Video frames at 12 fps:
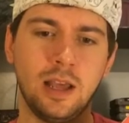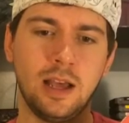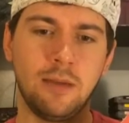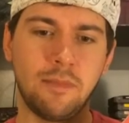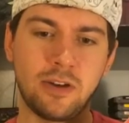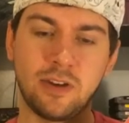
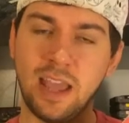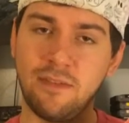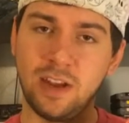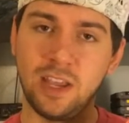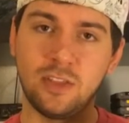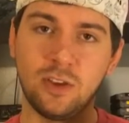I don't
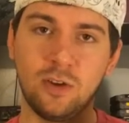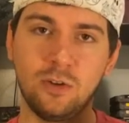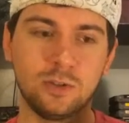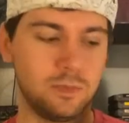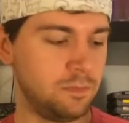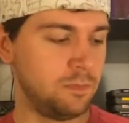have any of
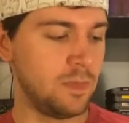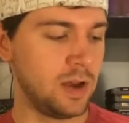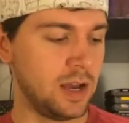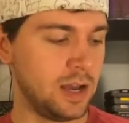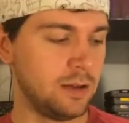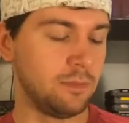those.
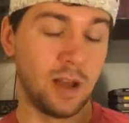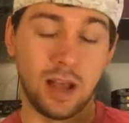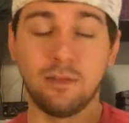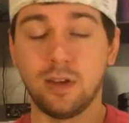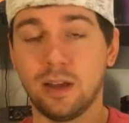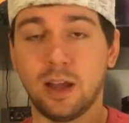
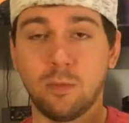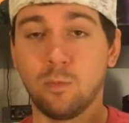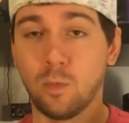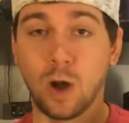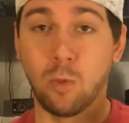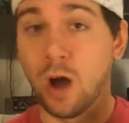I